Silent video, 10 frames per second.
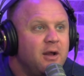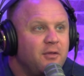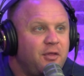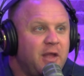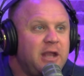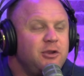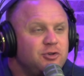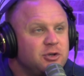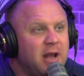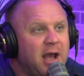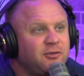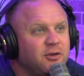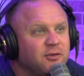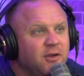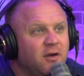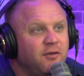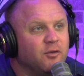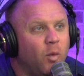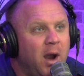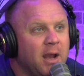the thing you should ask yourself
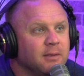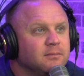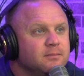is why.